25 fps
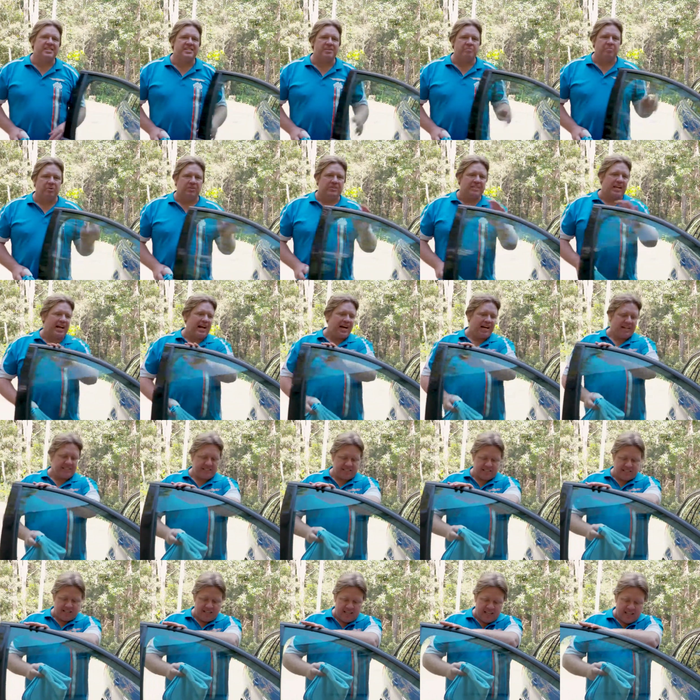simple
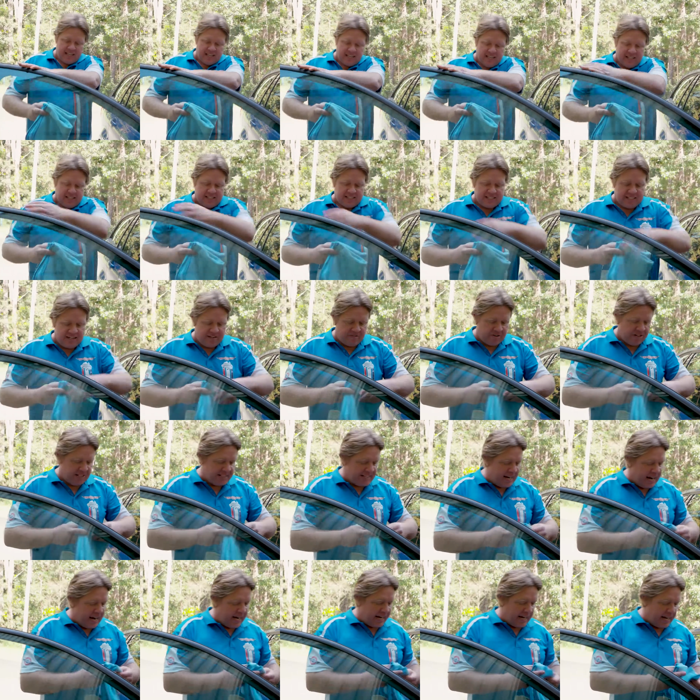task. It's never a
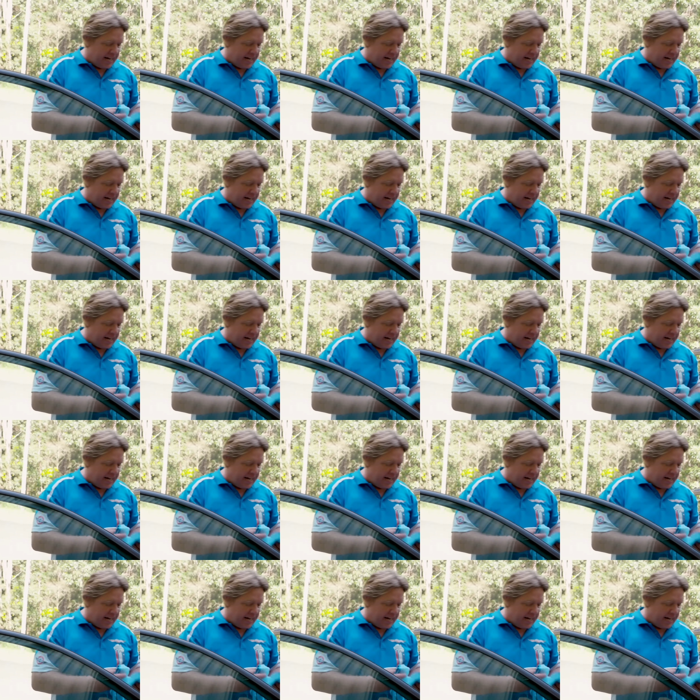dark